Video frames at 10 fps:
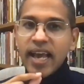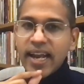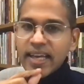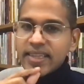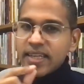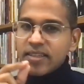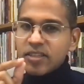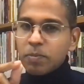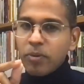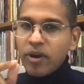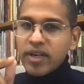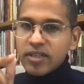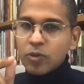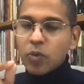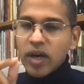and I think this point
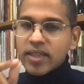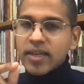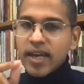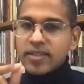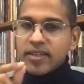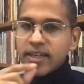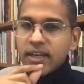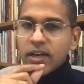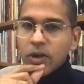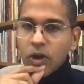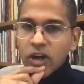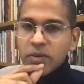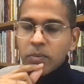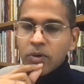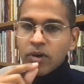is worth considering a
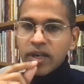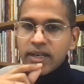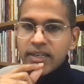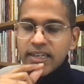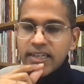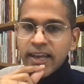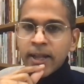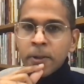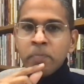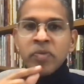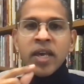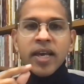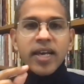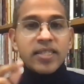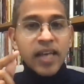lot more in detail,
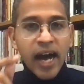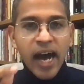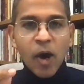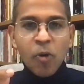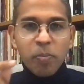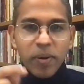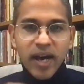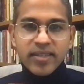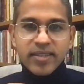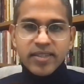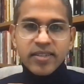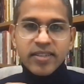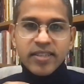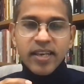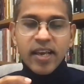is how
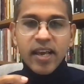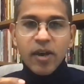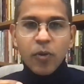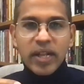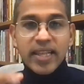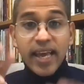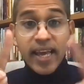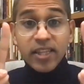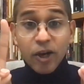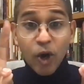persons, when they either